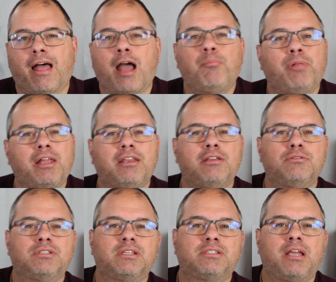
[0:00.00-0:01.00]
I plan to
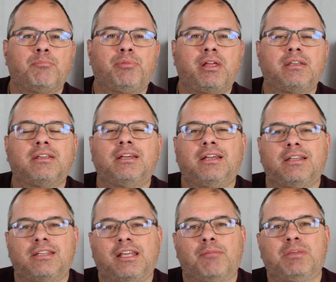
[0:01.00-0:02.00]
use this template
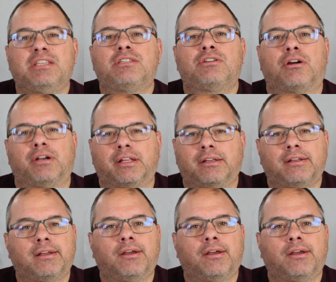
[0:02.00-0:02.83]
to get me started.